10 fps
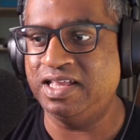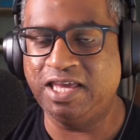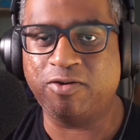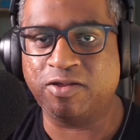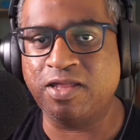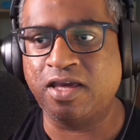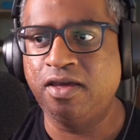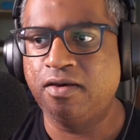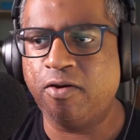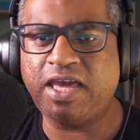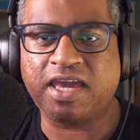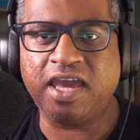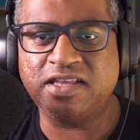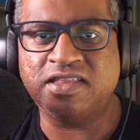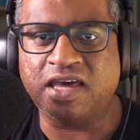And here they're like, oh yeah,
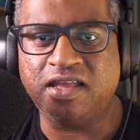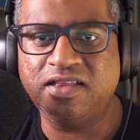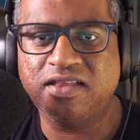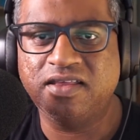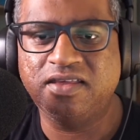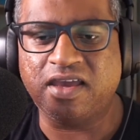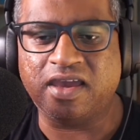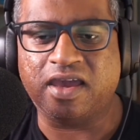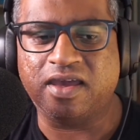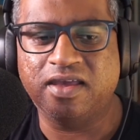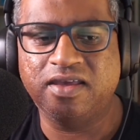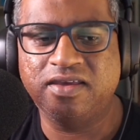Kang did that. Yeah.